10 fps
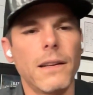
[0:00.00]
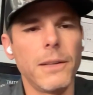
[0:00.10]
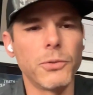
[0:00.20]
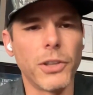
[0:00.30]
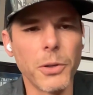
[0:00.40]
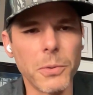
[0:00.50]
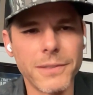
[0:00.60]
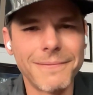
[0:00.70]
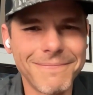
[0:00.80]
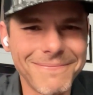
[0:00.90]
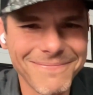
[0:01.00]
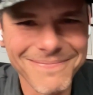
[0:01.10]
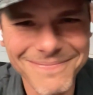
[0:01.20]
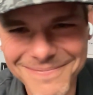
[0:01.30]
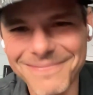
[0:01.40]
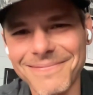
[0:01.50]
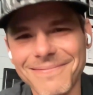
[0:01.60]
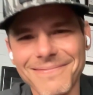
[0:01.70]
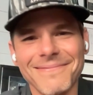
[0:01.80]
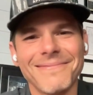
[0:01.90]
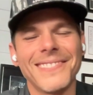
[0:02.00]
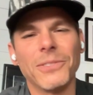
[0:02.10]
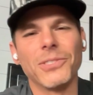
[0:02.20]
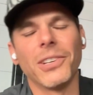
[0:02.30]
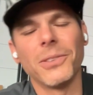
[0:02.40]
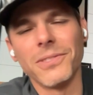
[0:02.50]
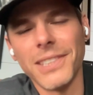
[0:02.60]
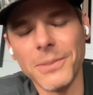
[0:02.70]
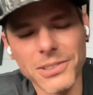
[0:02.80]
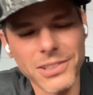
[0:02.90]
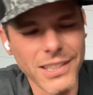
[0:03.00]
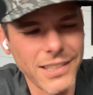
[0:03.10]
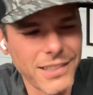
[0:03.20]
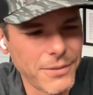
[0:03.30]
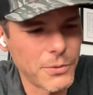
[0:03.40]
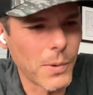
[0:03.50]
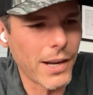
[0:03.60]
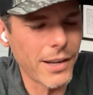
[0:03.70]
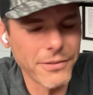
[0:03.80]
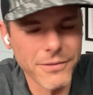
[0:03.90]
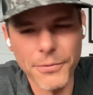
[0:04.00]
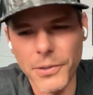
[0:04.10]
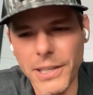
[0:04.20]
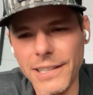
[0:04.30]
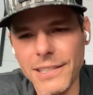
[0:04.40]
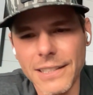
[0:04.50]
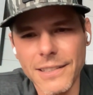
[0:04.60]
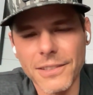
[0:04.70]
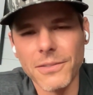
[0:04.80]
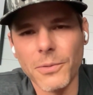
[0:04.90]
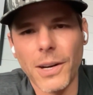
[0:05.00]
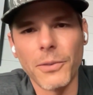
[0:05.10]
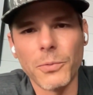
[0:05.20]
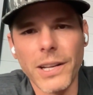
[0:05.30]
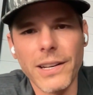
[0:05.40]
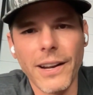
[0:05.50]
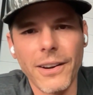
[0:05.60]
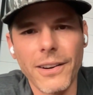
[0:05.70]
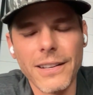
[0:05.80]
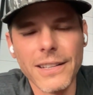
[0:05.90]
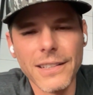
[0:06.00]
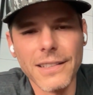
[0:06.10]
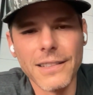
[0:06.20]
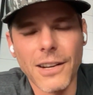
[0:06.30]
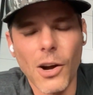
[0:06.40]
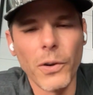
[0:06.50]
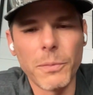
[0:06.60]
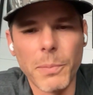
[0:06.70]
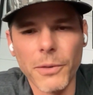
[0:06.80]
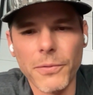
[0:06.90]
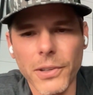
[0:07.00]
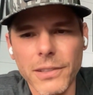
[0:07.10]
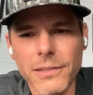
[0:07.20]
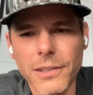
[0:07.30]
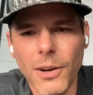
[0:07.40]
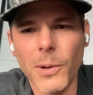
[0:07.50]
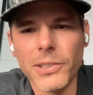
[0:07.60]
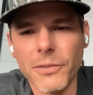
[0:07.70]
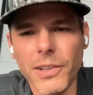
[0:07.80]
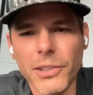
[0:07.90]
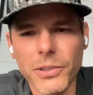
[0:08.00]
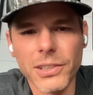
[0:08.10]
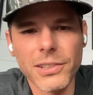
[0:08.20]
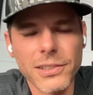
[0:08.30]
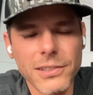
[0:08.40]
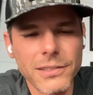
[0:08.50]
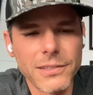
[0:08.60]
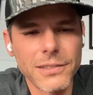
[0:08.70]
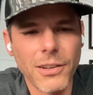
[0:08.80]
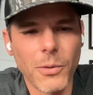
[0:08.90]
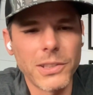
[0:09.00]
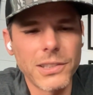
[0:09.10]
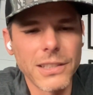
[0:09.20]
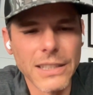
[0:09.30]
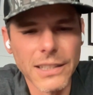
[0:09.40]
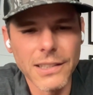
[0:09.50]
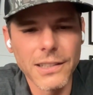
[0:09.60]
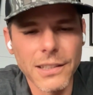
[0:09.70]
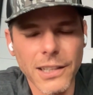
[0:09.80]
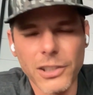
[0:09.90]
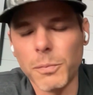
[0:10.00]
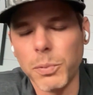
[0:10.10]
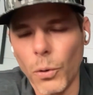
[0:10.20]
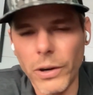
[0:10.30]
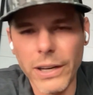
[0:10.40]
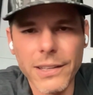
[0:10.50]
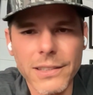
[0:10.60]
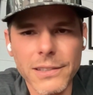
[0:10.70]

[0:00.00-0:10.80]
He was a good one. He was a good one. He was wild, free, wild red hair, always barefoot, always adventurous, always exploring.